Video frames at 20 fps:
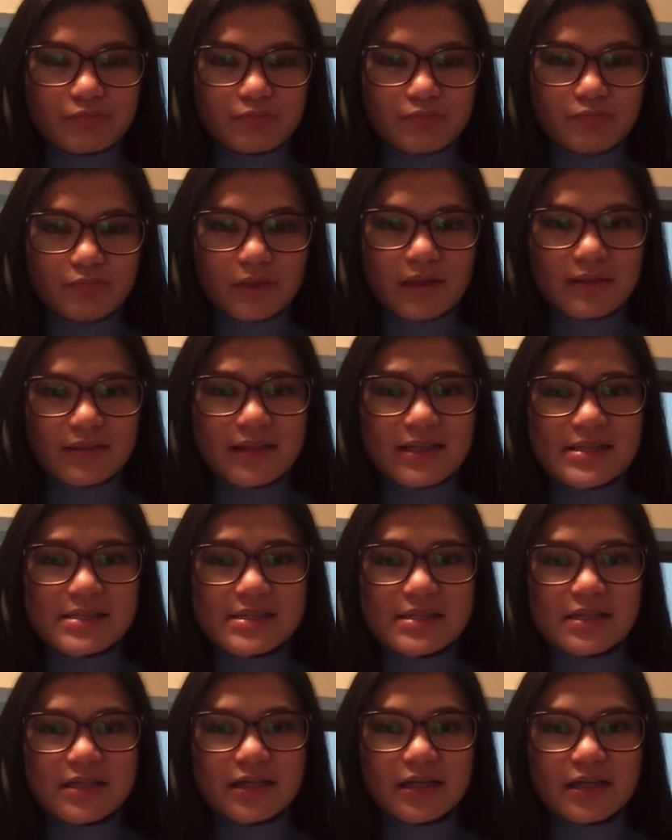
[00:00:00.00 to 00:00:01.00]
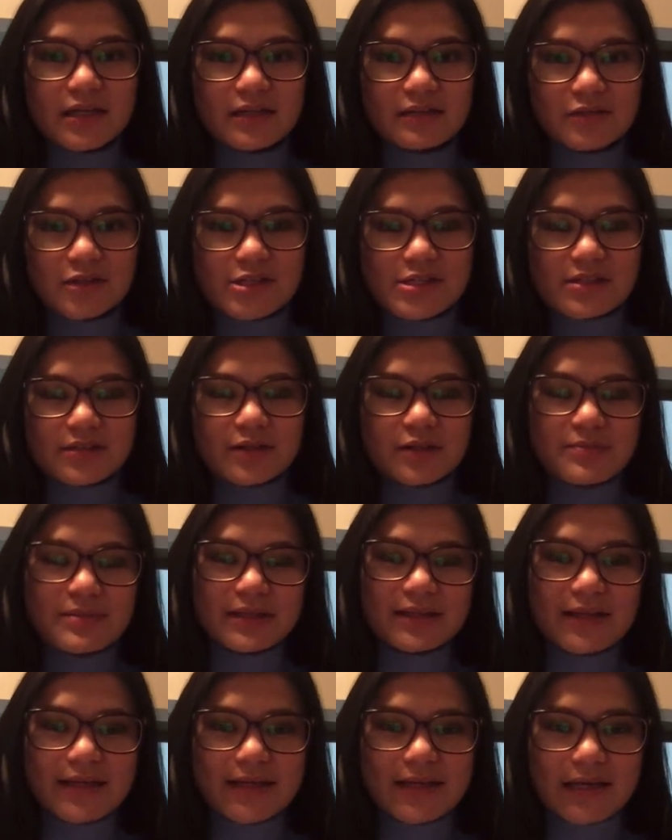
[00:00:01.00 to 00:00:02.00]
This here looks a little bit
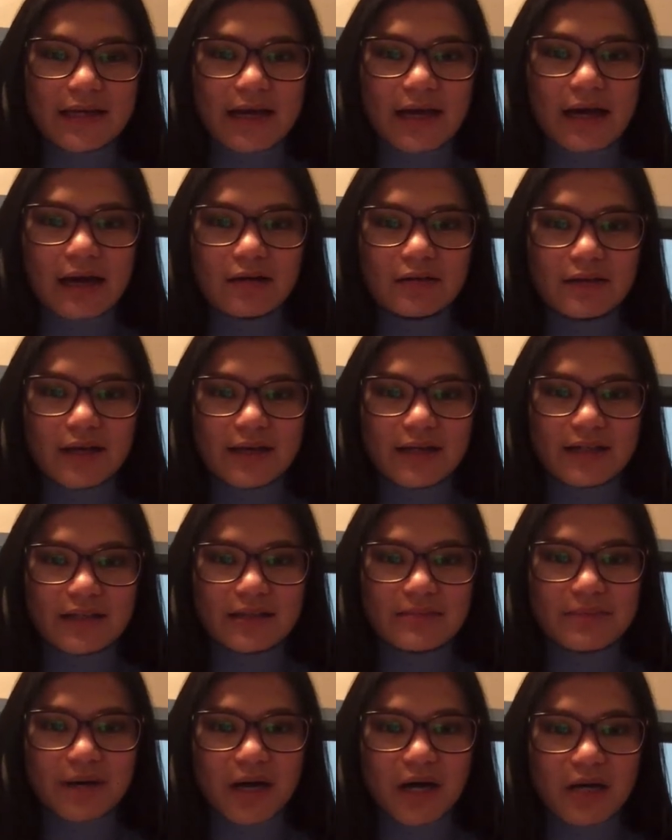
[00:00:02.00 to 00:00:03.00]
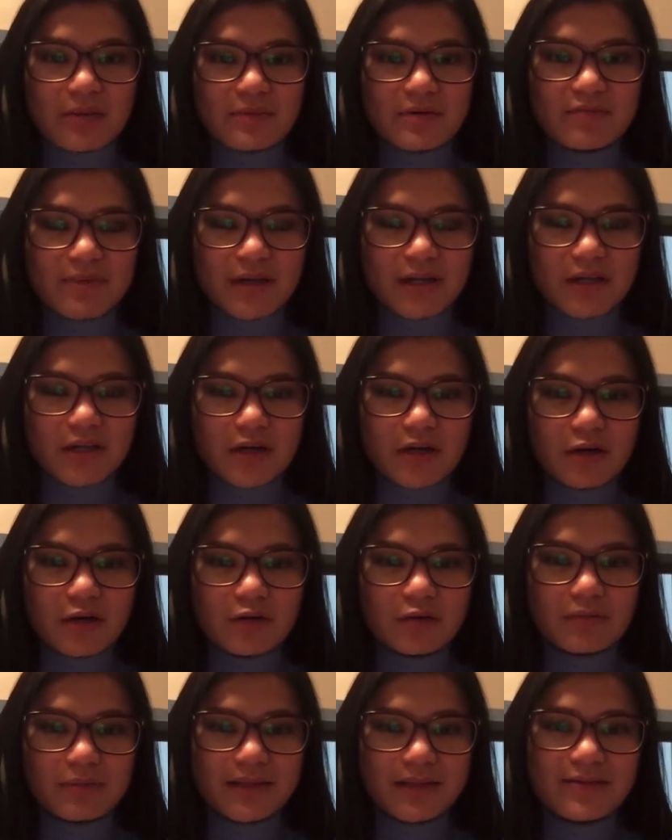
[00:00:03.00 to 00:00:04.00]
like an outline at the bottom of my
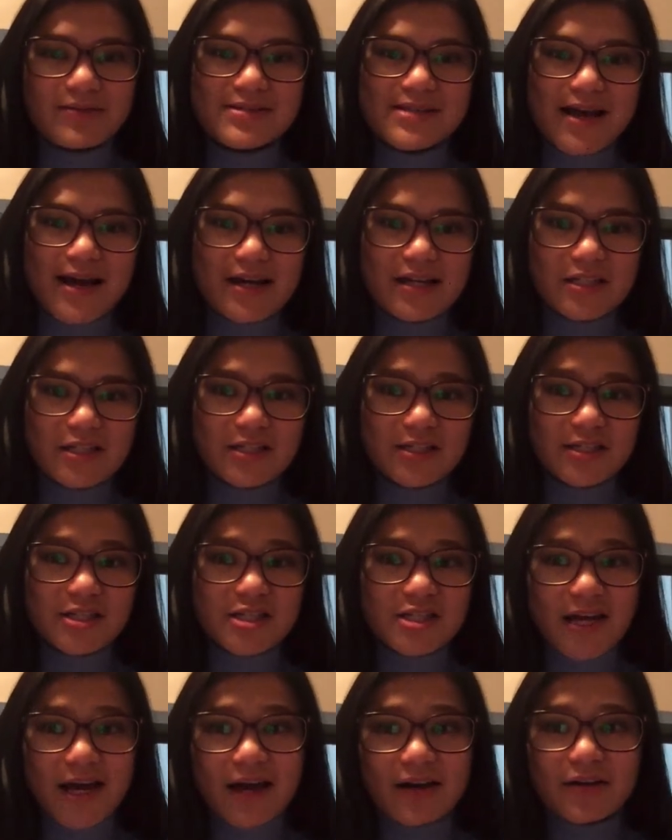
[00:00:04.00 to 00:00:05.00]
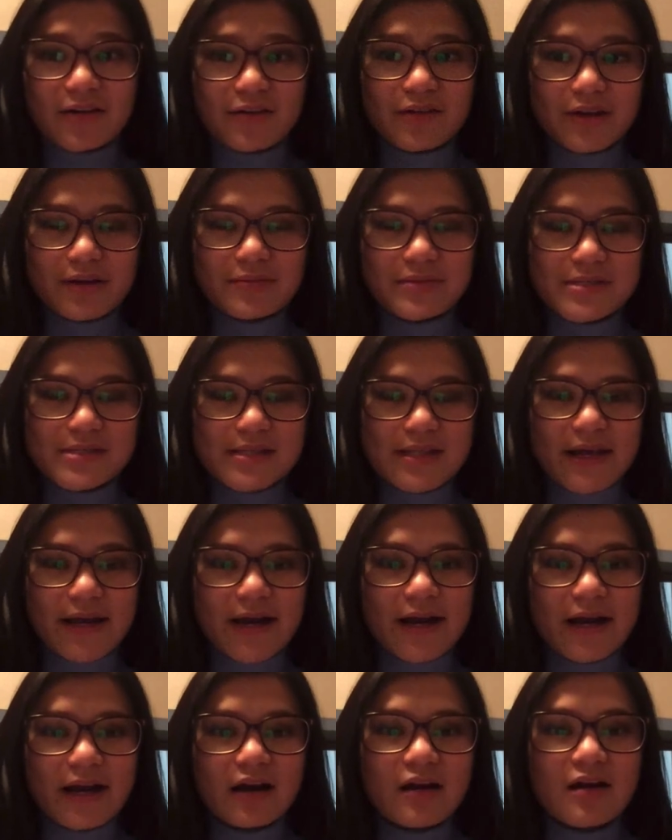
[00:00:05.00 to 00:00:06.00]
cone, but that was actually a shadow that was
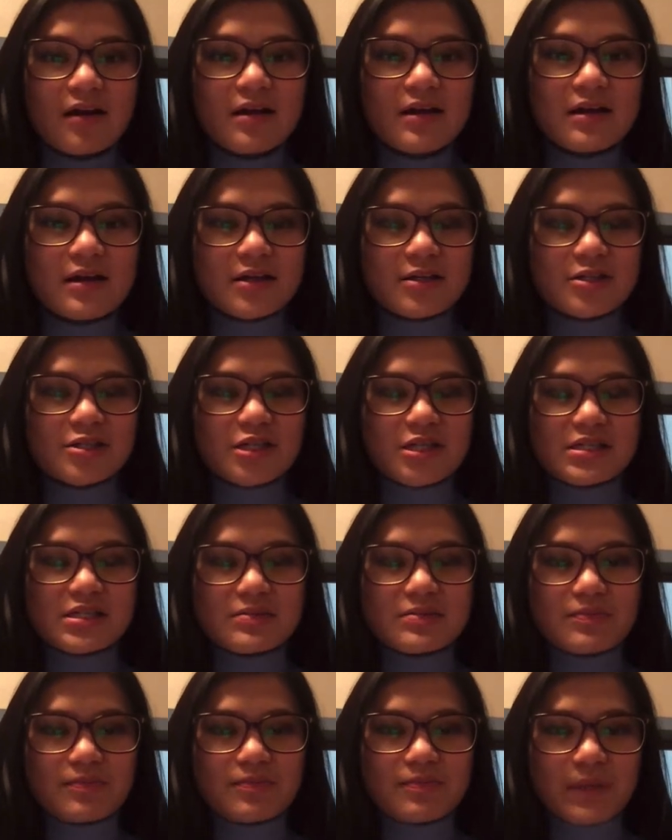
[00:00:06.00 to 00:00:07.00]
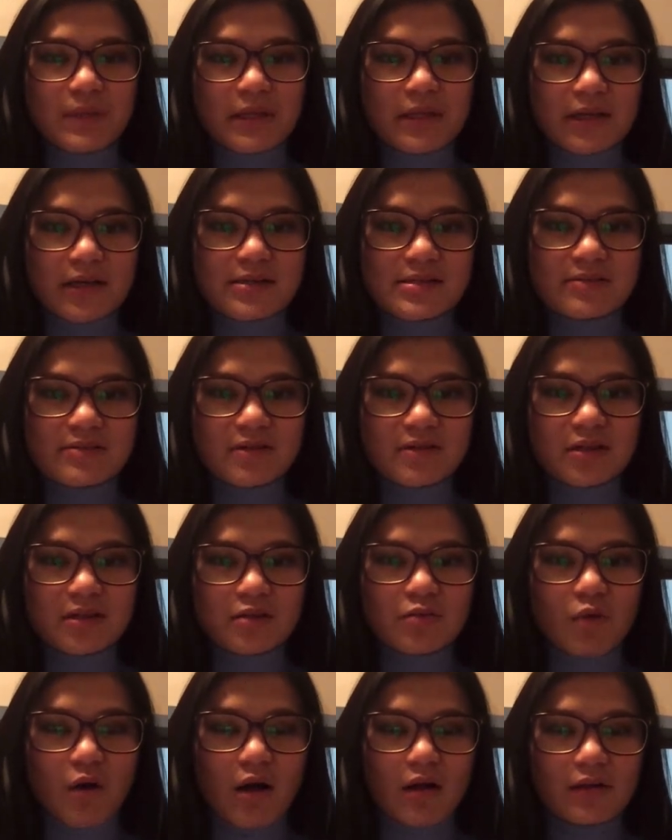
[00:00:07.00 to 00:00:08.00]
there just because of the
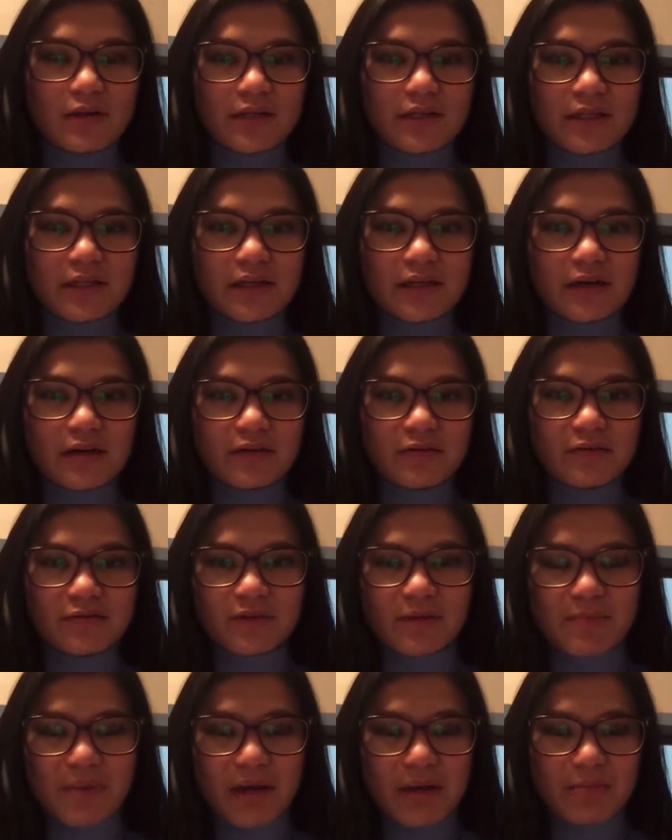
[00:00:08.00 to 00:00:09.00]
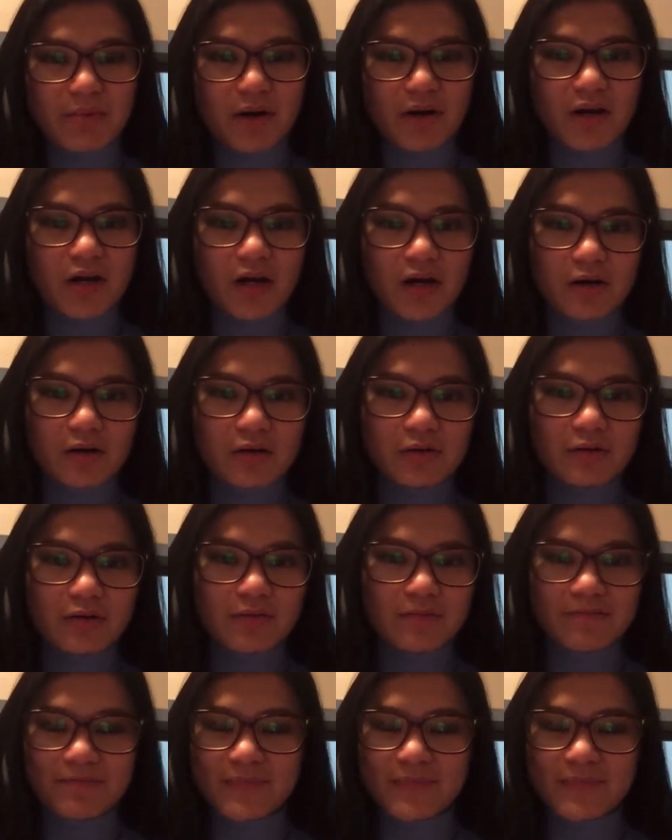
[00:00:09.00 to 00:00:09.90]
quality of the paper cone.